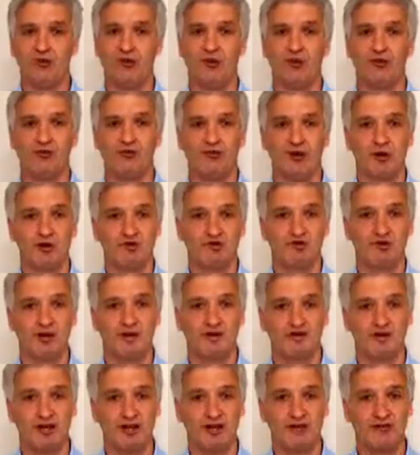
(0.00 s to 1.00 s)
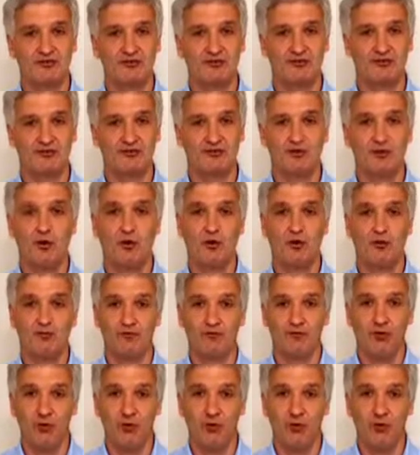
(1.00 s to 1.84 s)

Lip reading: a road traffic accident or a